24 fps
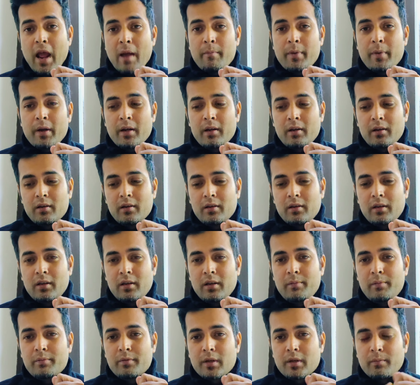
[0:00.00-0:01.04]
happen
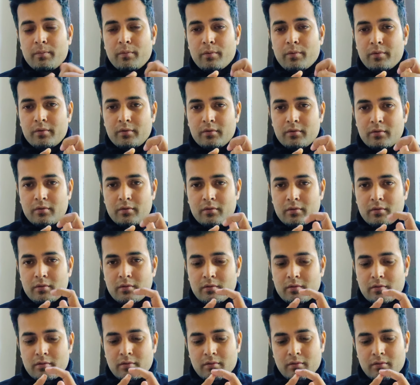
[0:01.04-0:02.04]
if suppose